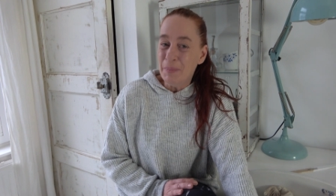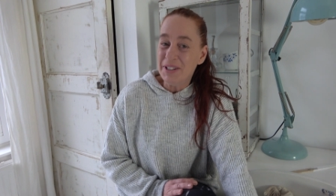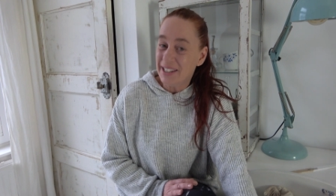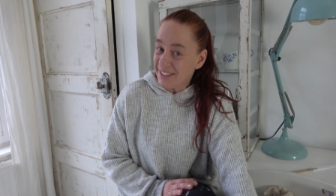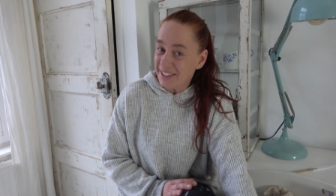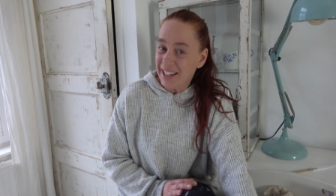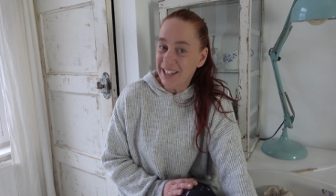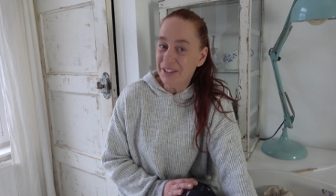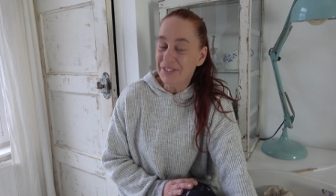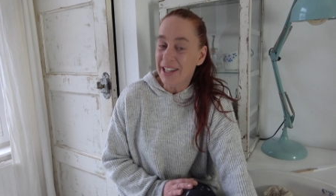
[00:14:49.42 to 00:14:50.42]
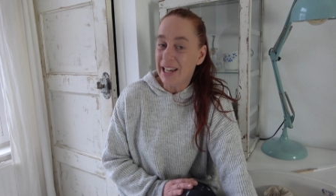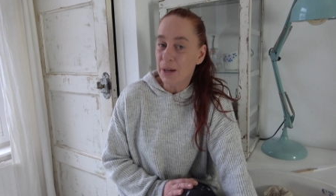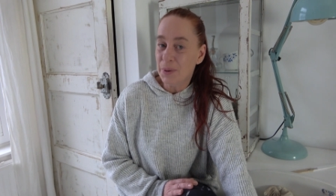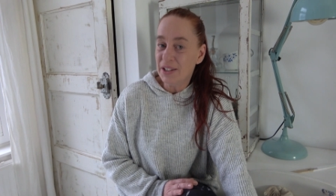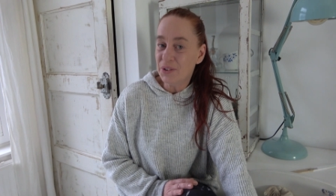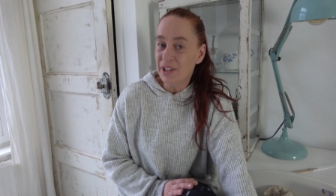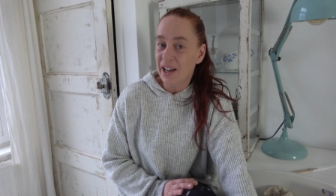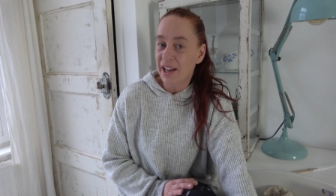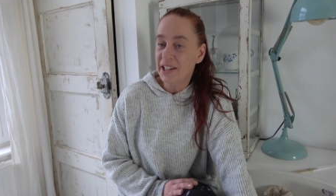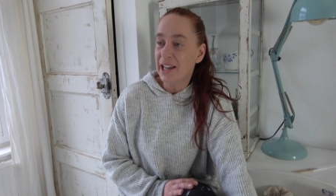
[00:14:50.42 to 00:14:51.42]
But yesterday evening I went
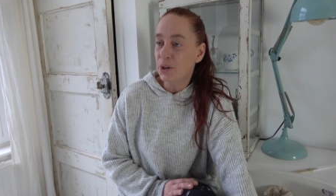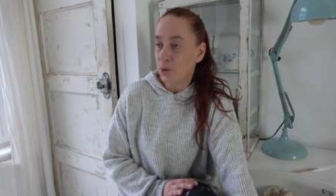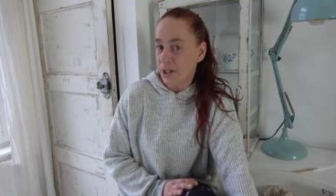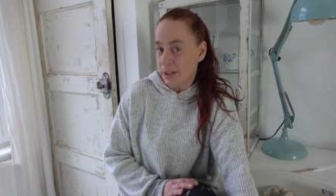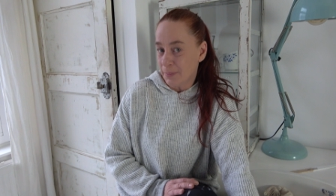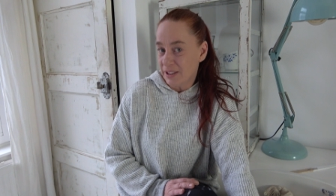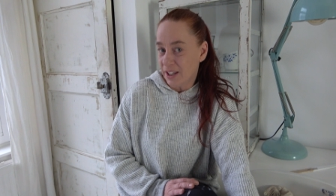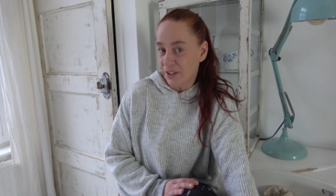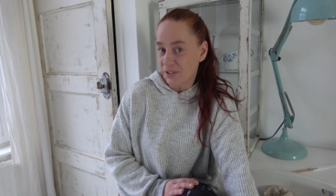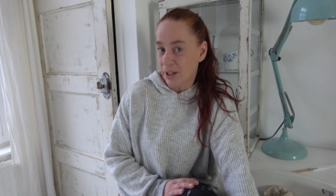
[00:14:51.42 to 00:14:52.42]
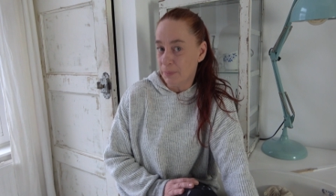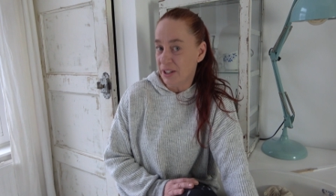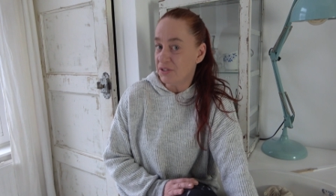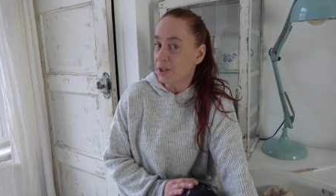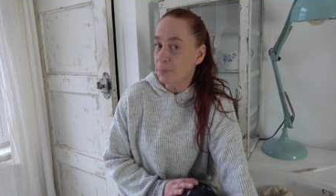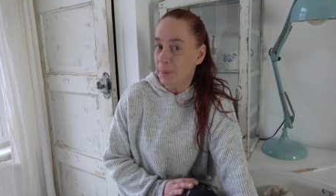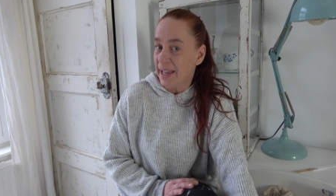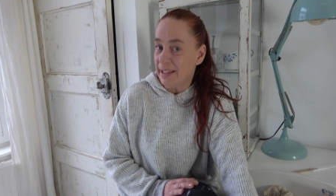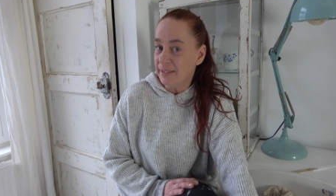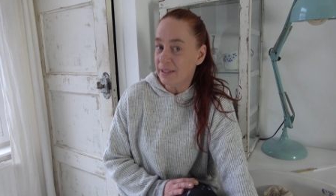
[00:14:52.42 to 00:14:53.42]
online, I ordered myself some different
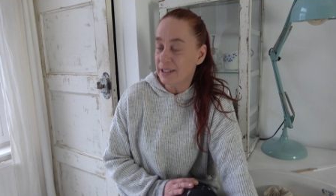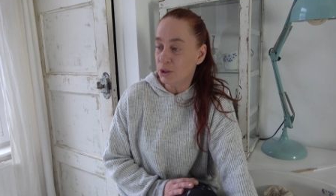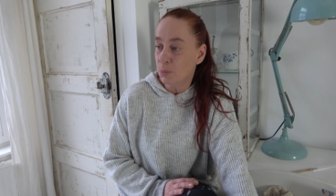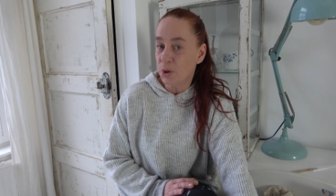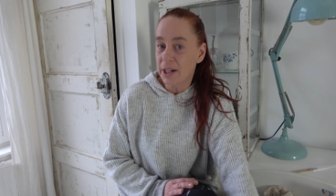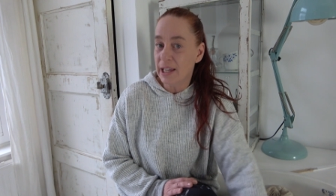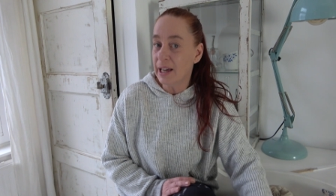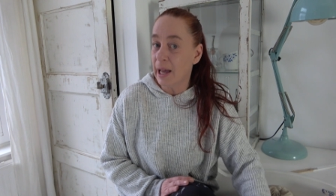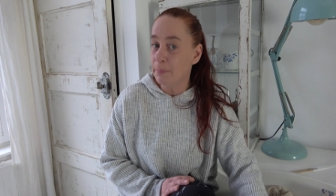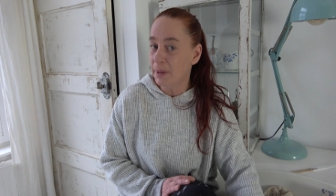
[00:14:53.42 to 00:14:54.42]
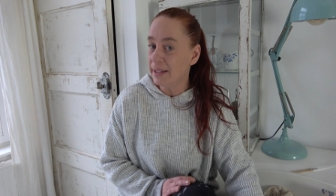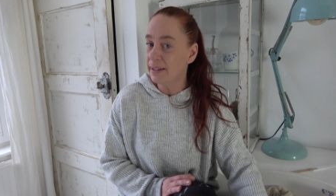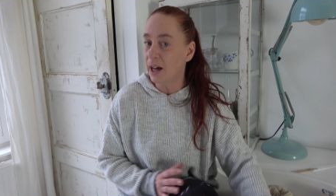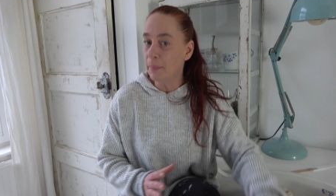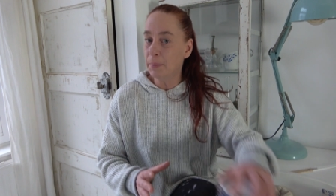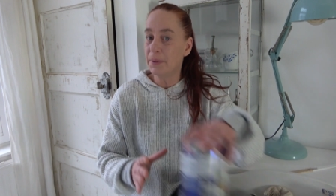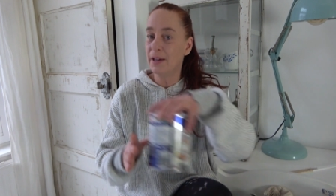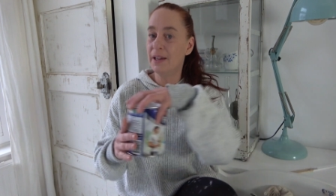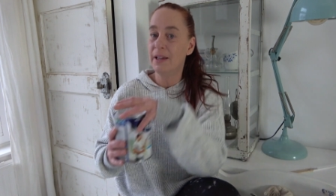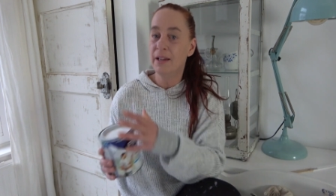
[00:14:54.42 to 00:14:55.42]
paint. This morning I picked it up
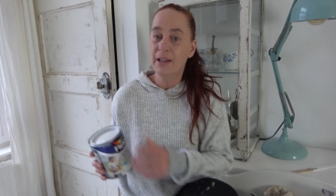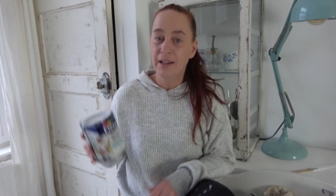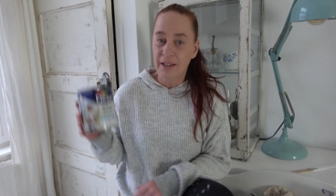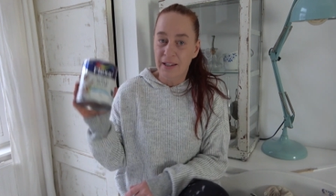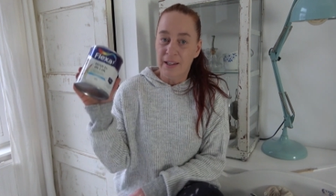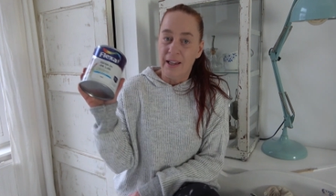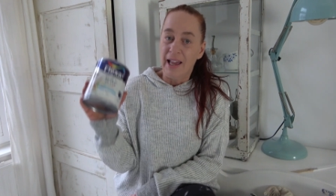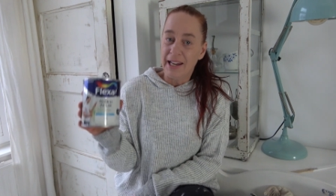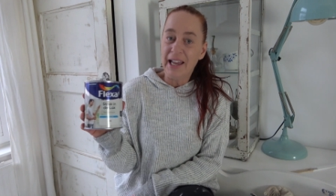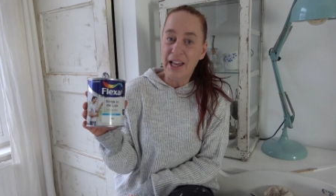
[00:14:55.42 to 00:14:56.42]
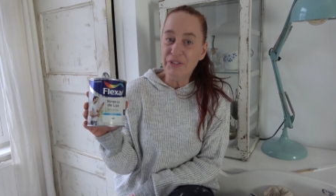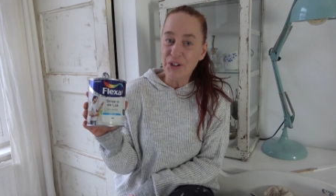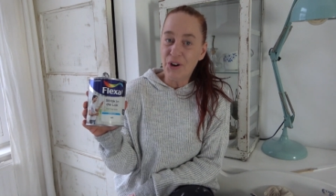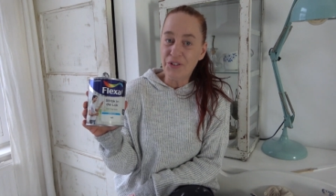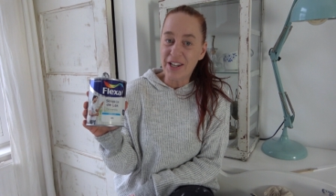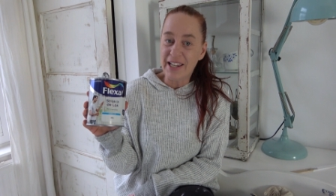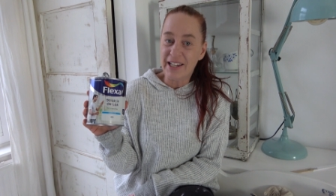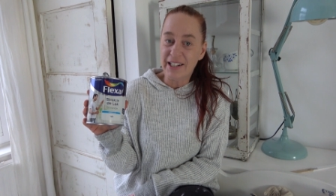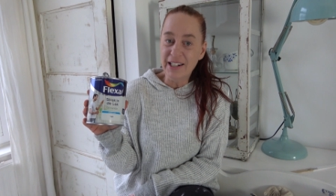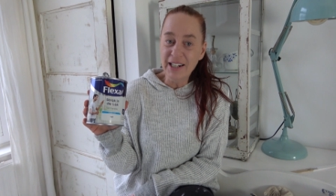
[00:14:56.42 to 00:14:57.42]
and I have it over
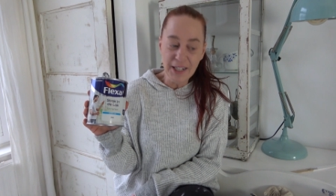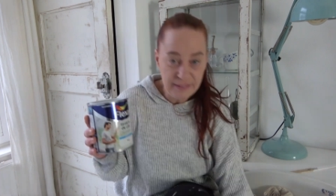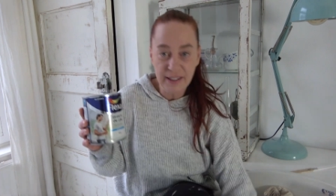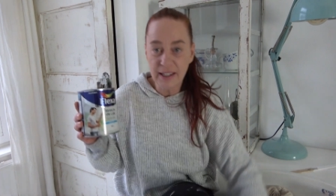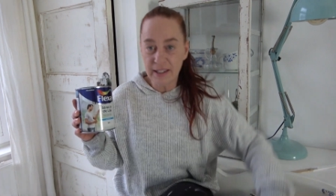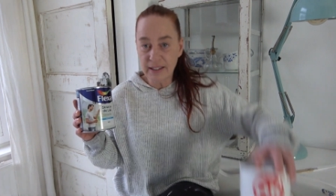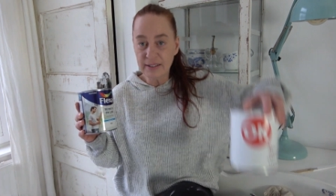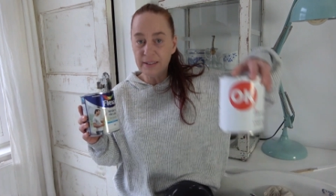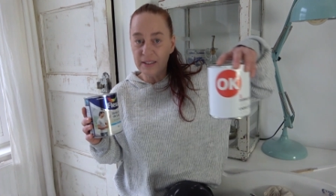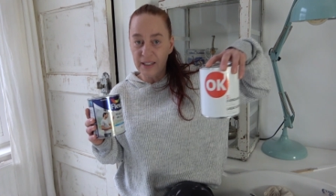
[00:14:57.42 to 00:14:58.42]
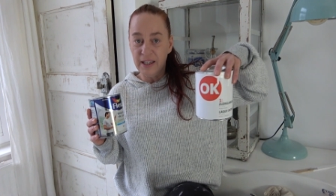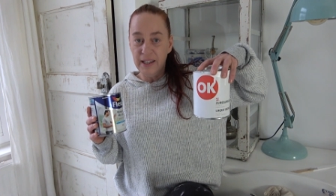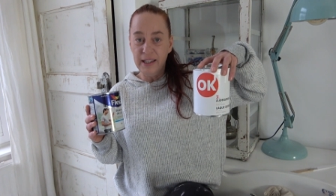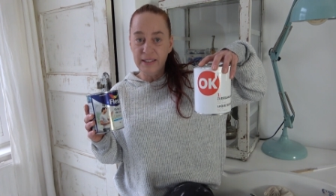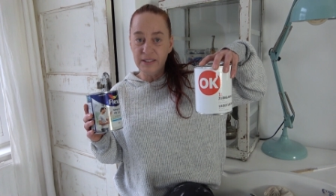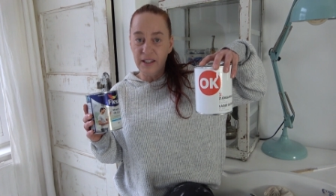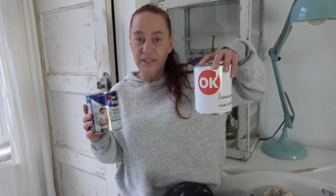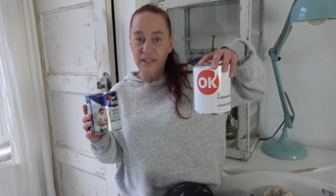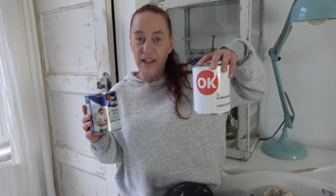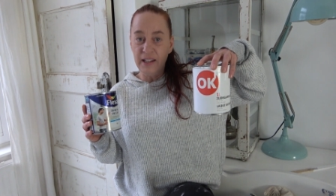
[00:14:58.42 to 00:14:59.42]
here. This is a
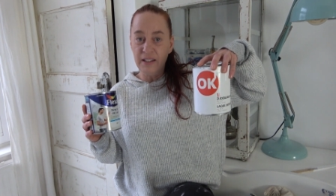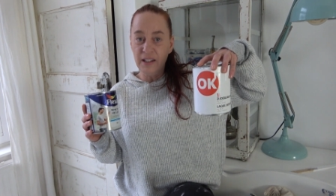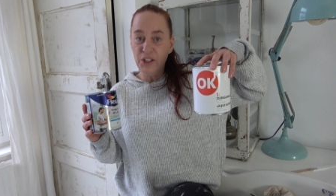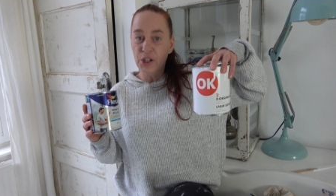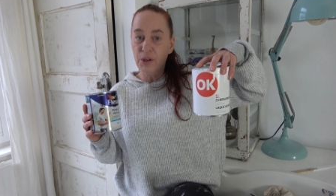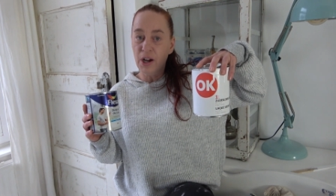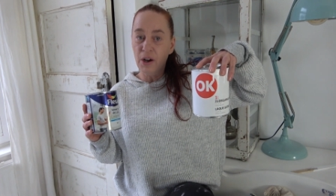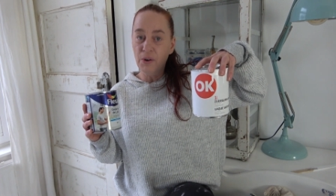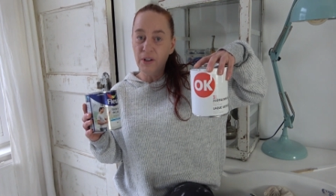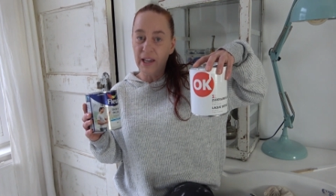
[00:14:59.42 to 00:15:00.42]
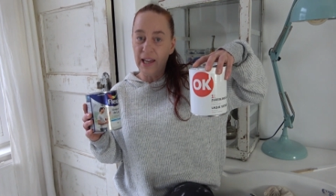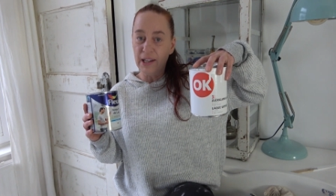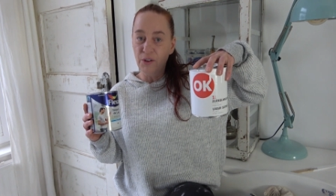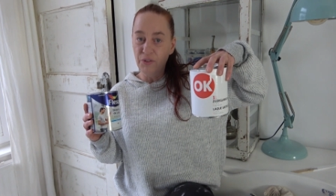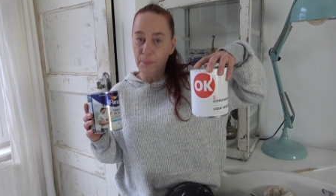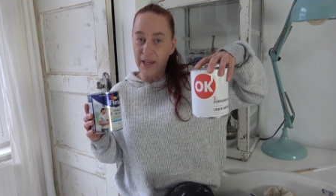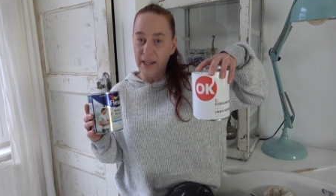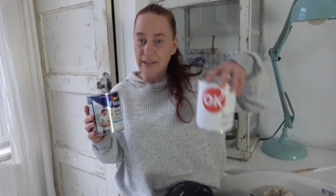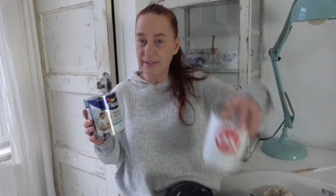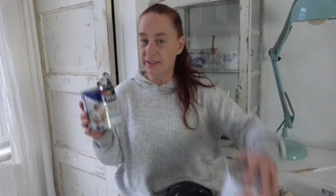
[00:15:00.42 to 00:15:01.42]
10 euro can of
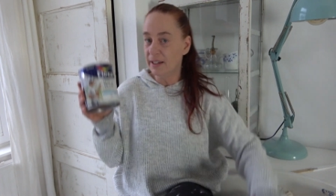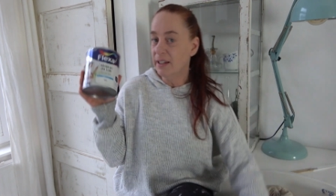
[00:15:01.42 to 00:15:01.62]
paint.